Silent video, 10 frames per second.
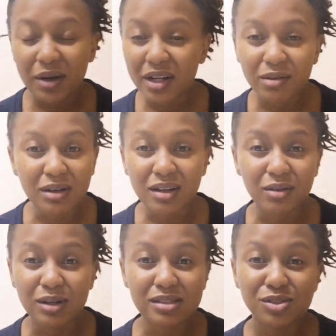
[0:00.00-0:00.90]
when
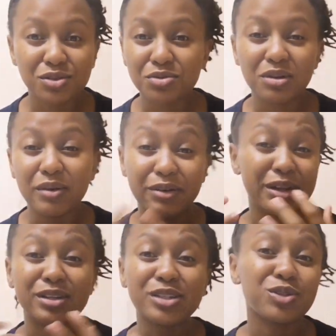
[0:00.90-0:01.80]
I was
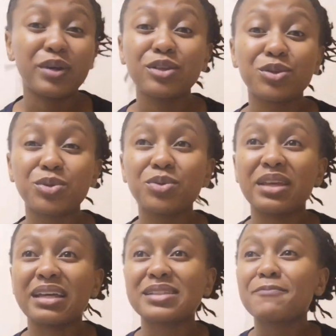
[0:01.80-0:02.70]
going through
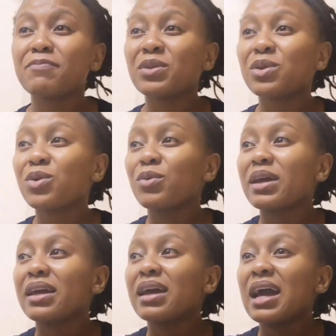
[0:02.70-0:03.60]
that,
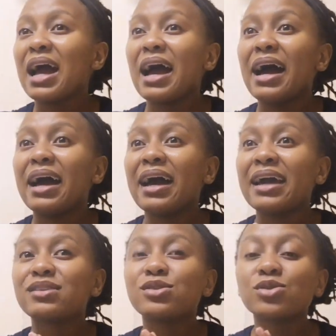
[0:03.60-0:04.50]
where
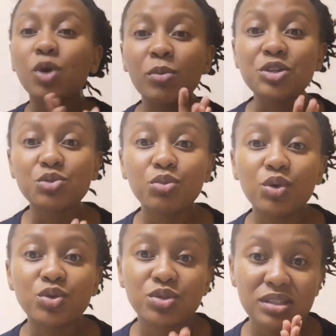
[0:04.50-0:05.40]
I had so much
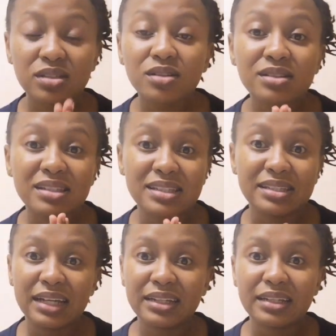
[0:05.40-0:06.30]
more still to
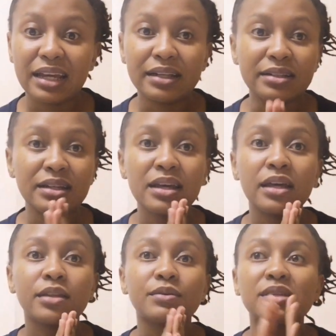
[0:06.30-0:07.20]
study and
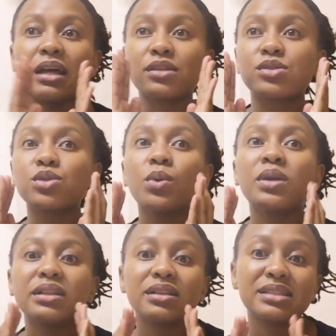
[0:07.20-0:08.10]
there was like so
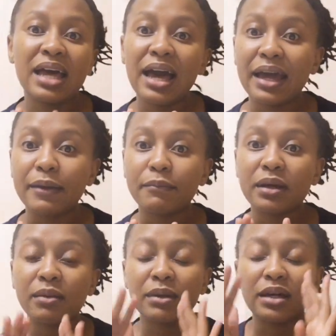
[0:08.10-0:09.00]
little
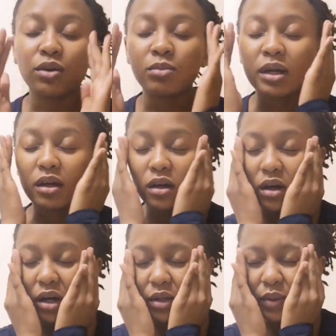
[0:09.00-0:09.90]
time. And I'm like, oh my
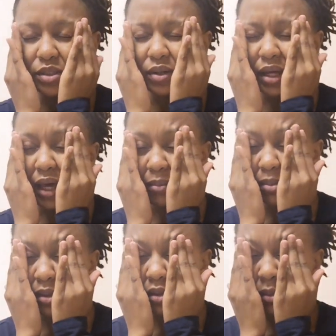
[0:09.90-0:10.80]
God, what's gonna
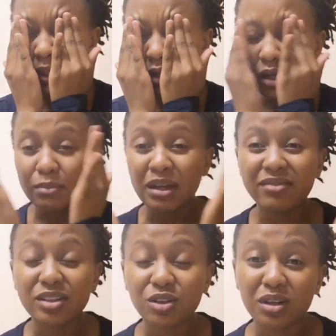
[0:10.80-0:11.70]
happen? Oh my God, am I
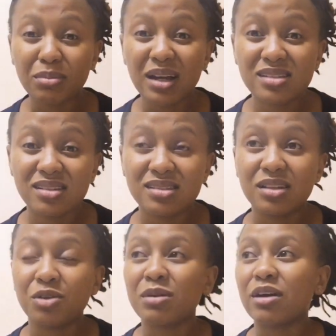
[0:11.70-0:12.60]
even gonna pass this
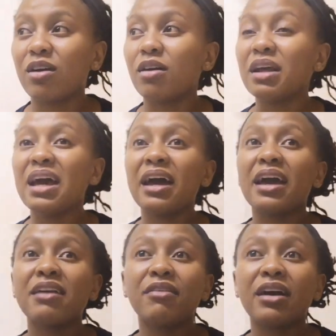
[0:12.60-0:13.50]
thing? Oh my God,
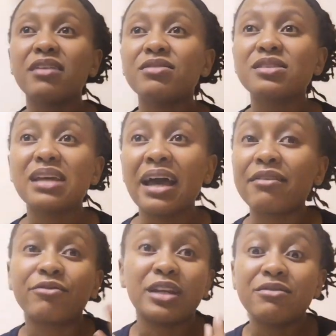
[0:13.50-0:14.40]
have I even
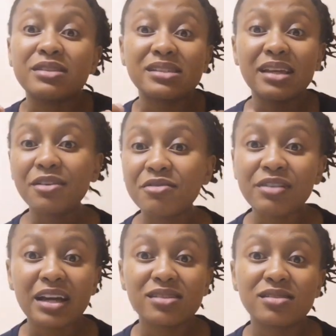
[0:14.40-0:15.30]
I've even
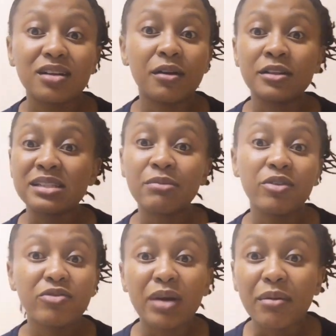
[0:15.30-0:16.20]
sacrificed
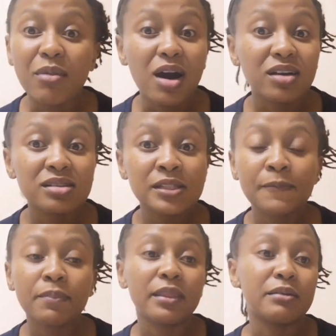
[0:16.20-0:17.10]
some of my
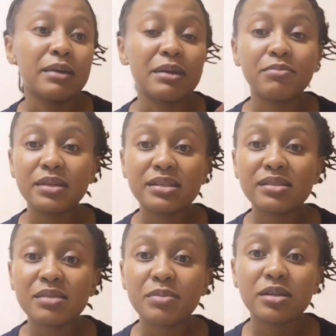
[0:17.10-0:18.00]
marks in my
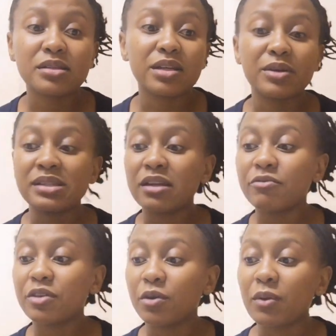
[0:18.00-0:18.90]
BSc because I was
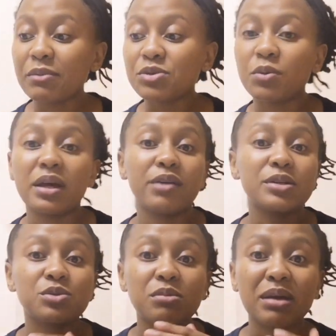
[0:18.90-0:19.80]
studying for the WAPT while I
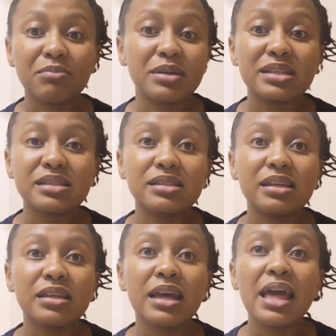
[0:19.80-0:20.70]
was doing my
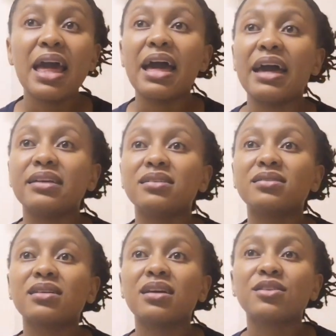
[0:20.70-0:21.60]
BSc.
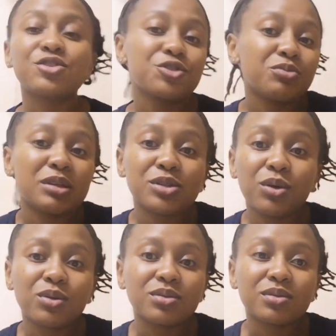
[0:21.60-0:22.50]
And truth be
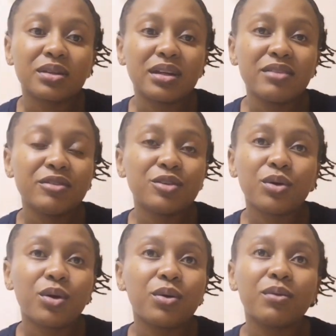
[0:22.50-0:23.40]
told, even
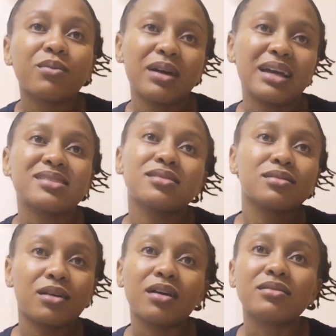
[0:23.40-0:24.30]
though I
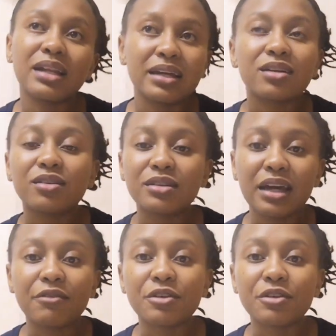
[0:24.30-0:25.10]
still got like a good